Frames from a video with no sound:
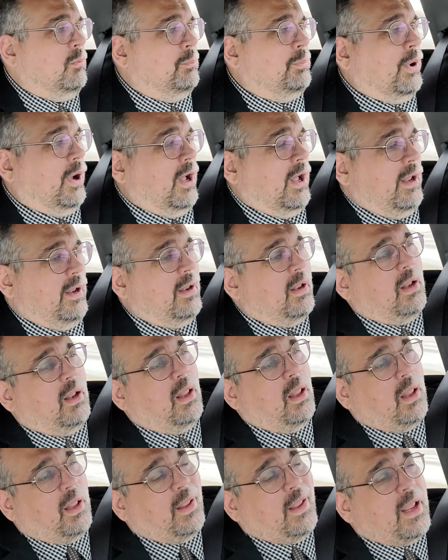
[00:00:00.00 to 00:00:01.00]
But
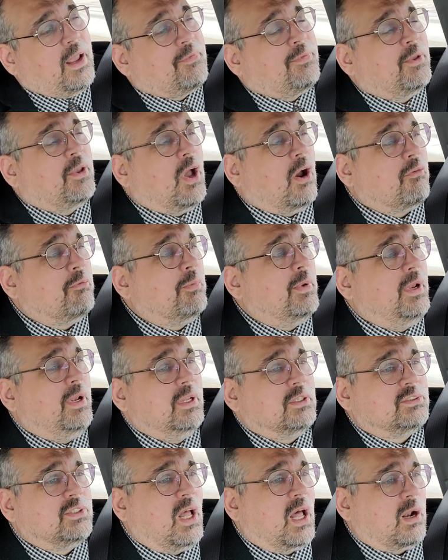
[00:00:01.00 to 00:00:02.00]
if the government
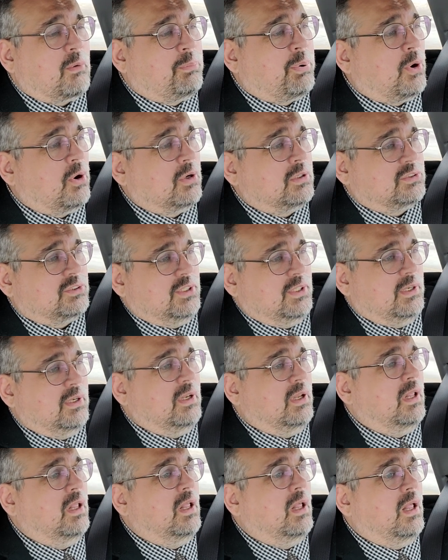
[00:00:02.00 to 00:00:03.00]
is not a
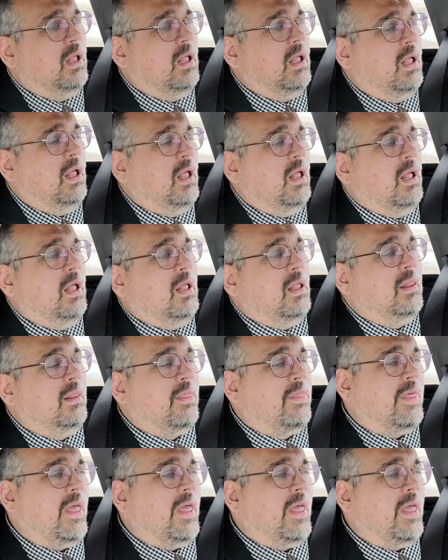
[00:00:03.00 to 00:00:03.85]
person,